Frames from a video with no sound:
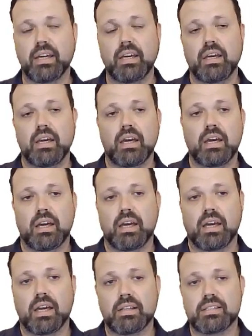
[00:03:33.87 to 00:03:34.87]

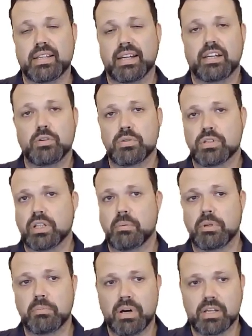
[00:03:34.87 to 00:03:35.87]
uh, it's like a username
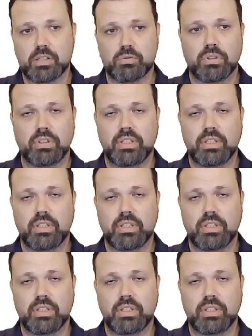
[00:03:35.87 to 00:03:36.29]
and password.